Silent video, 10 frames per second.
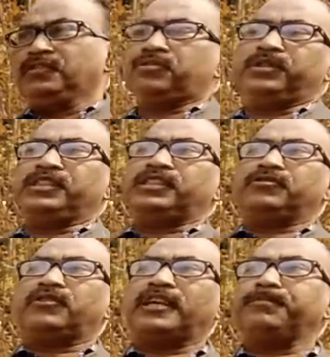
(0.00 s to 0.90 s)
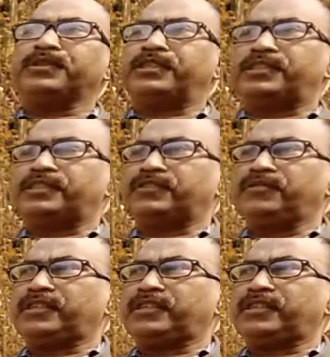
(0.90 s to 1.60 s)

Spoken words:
So this is your hypothesis.